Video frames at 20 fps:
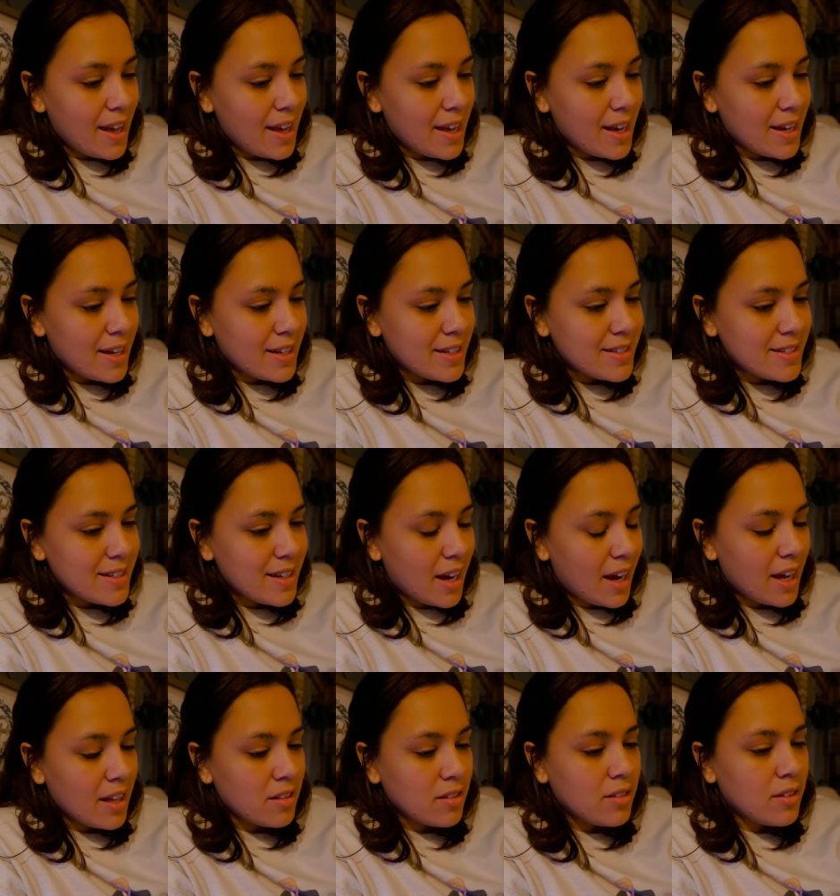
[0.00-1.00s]
And
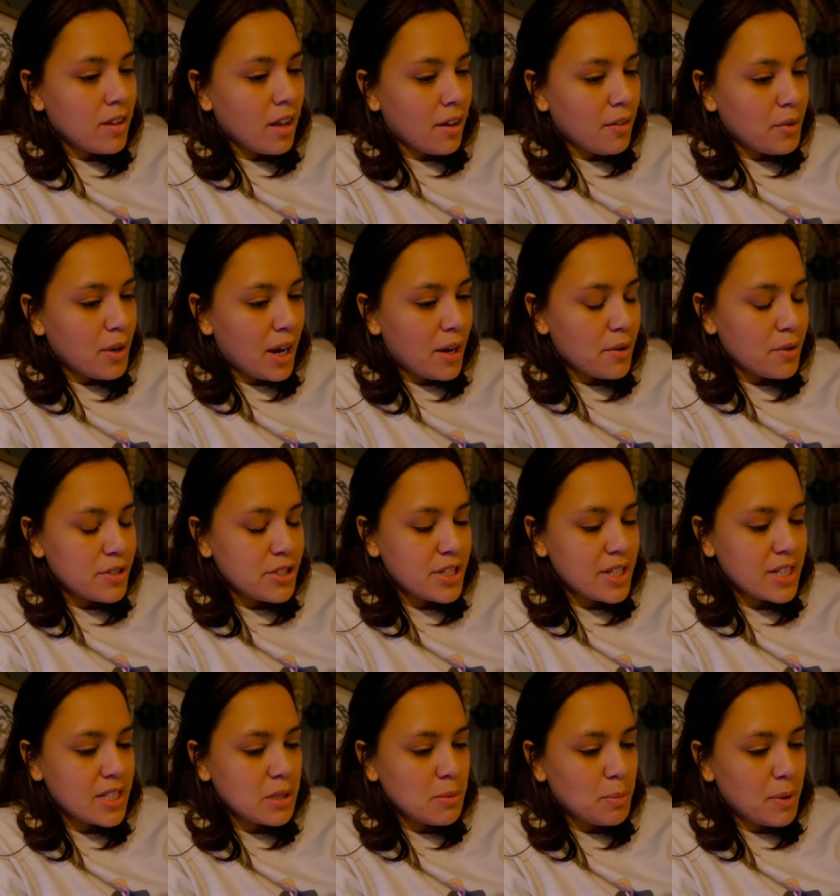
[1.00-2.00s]
I loved how she
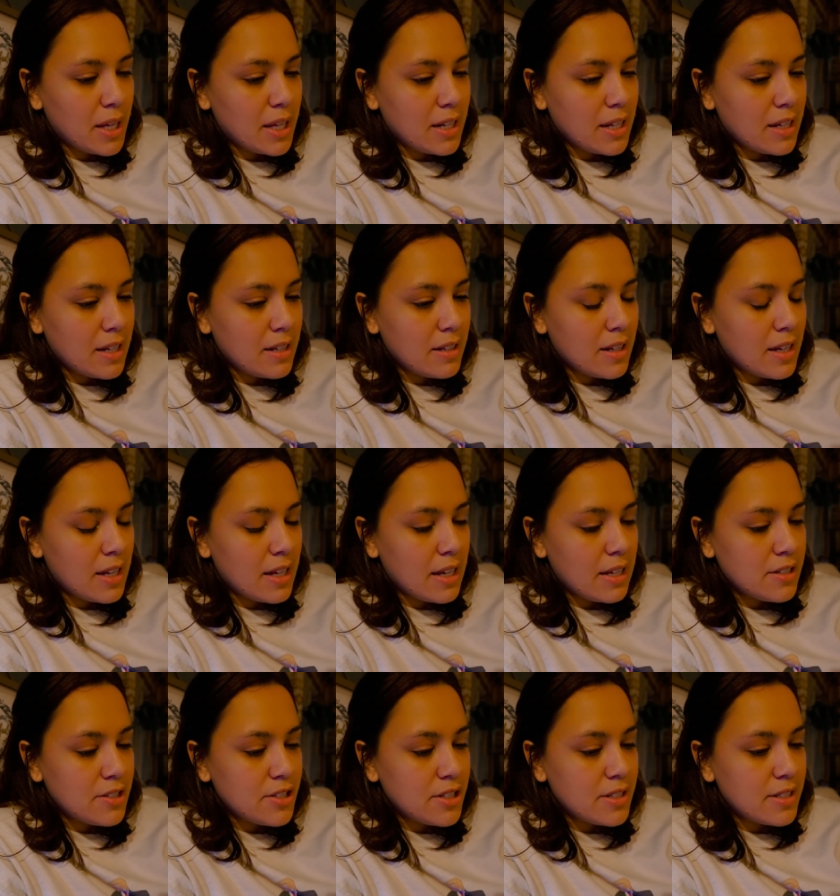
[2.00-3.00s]
explained it.
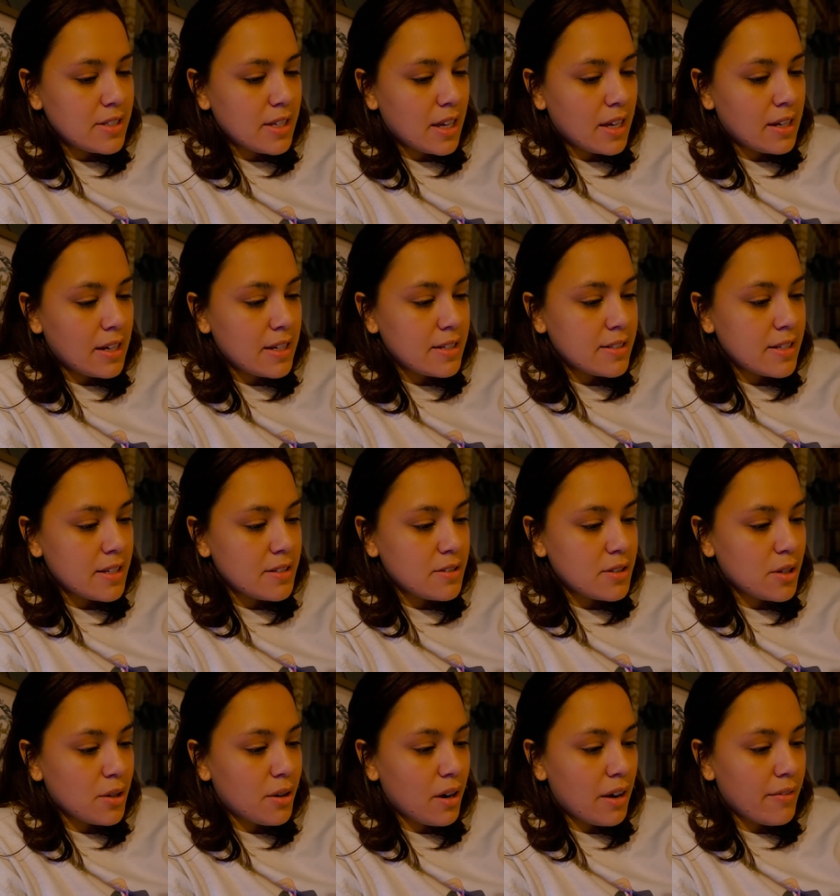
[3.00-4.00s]
And she said, It's as
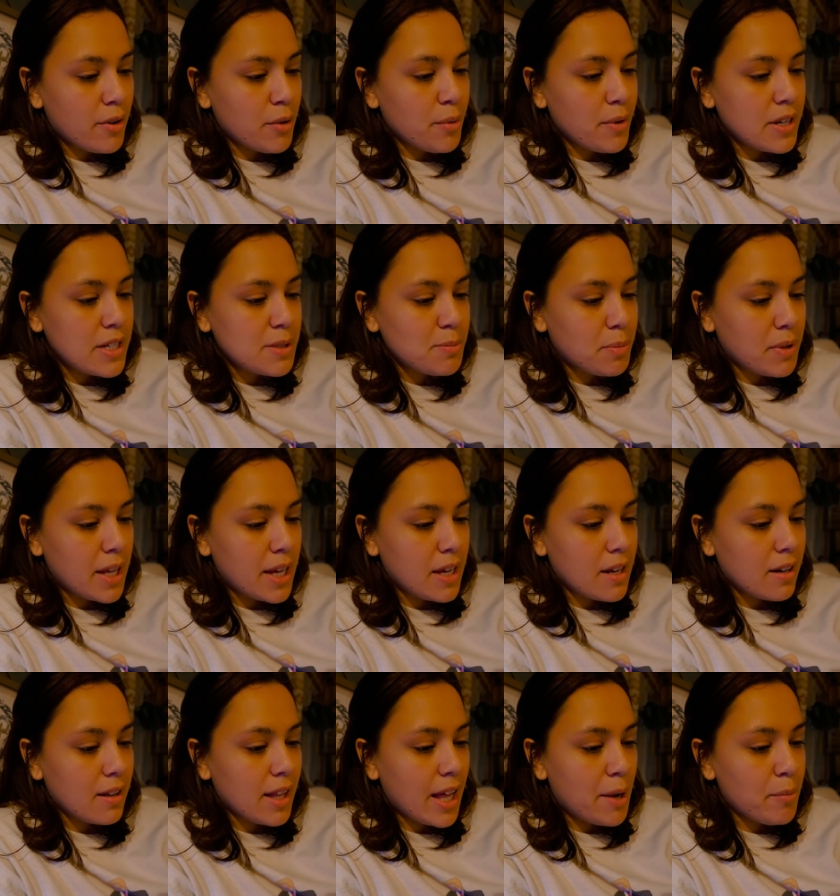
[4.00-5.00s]
though everyone is playing
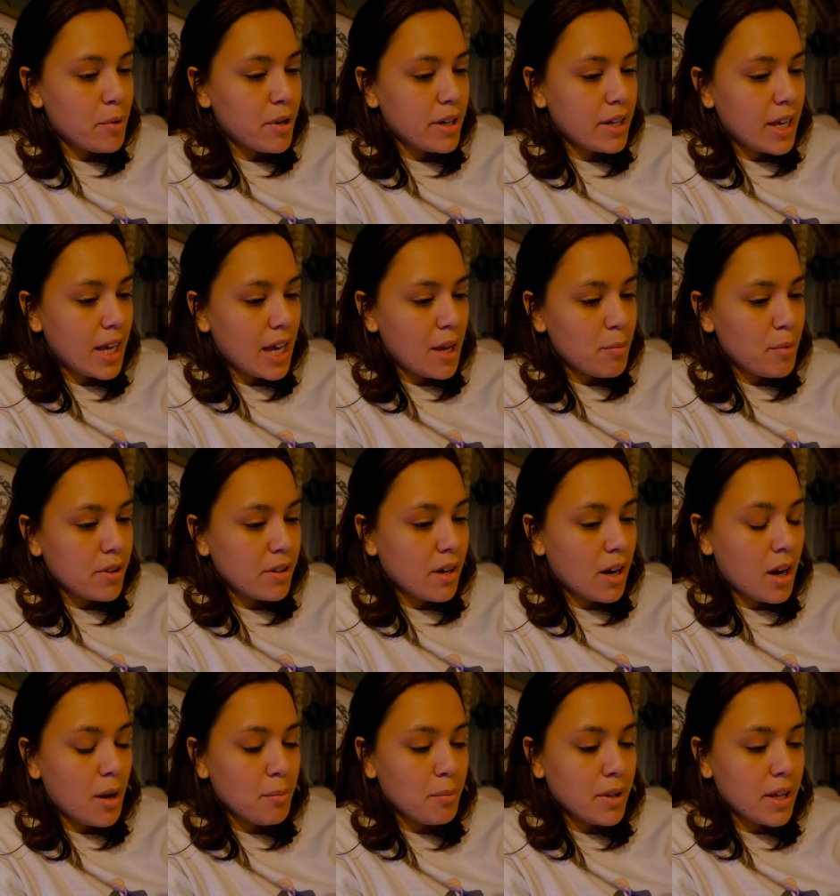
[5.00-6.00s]
an elaborate game with
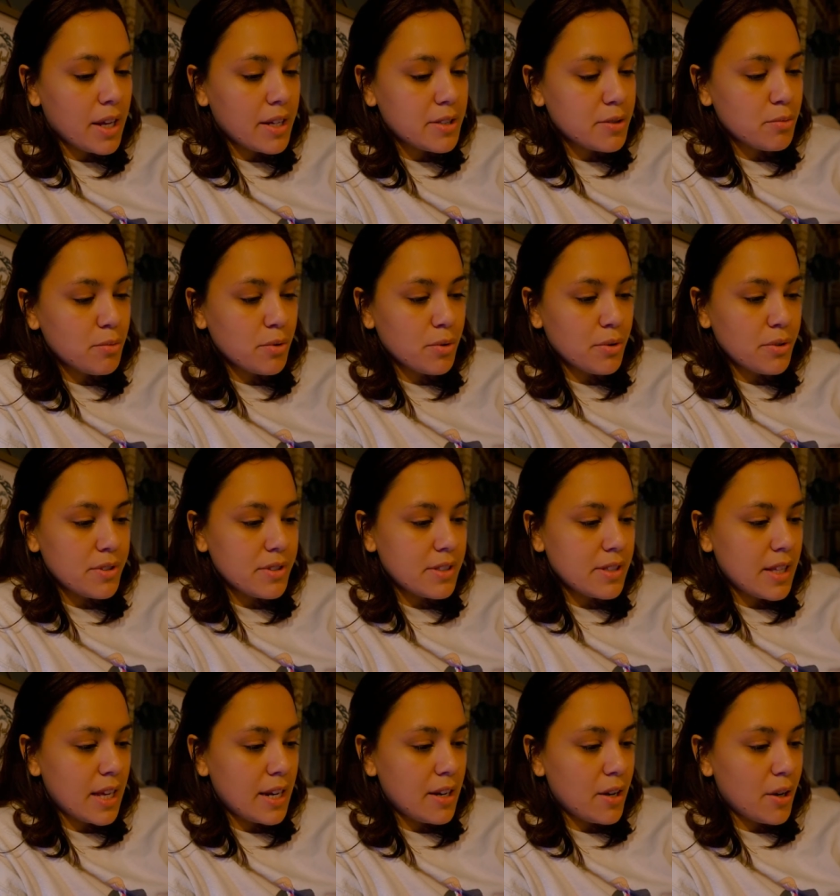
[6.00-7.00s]
complex rules
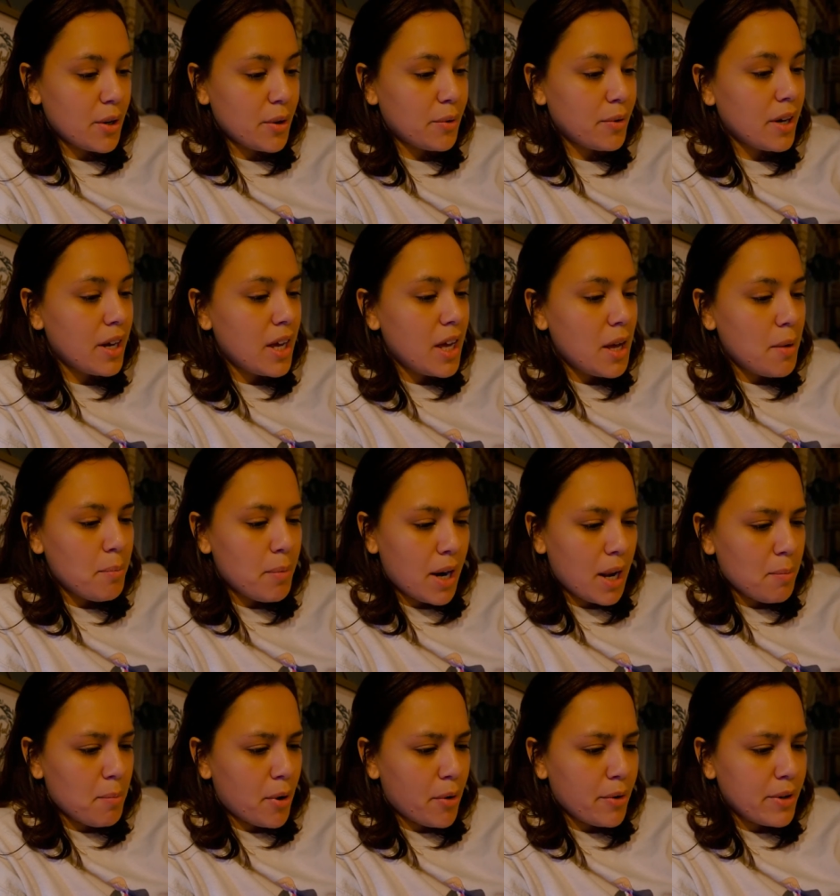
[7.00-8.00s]
they know, but
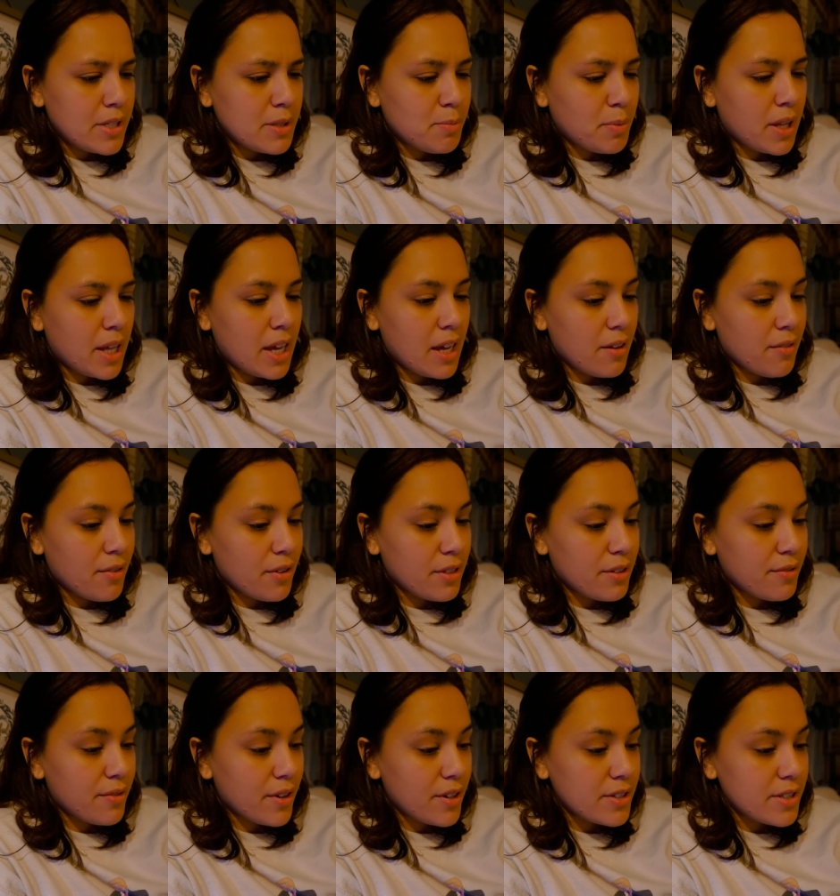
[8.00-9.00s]
I'm always playing for
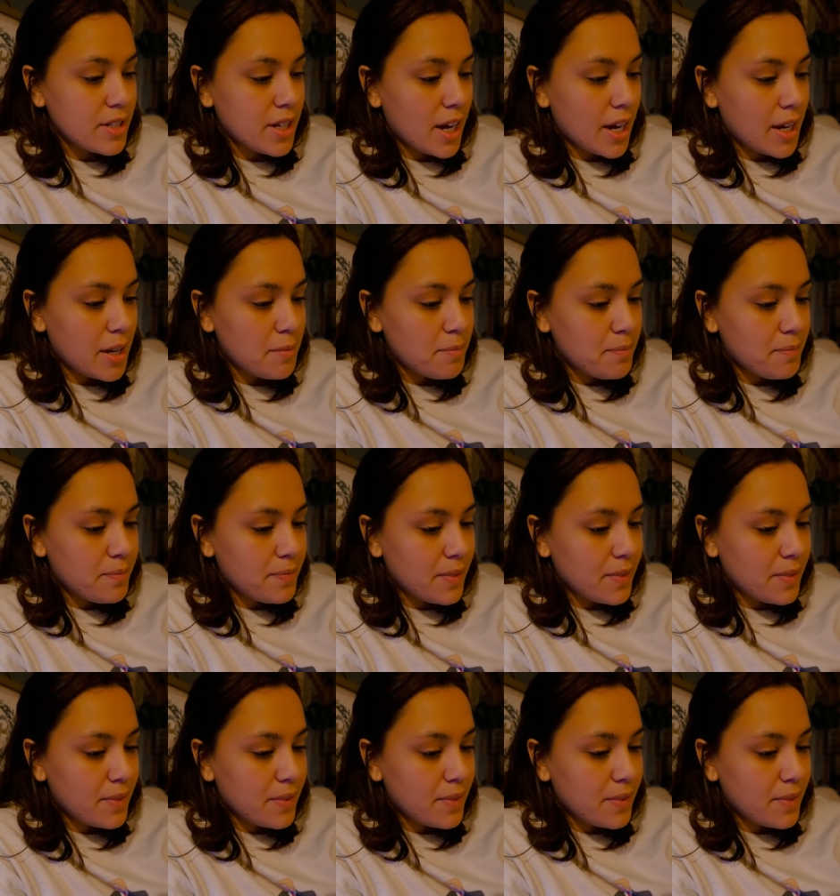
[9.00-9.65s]
the first time.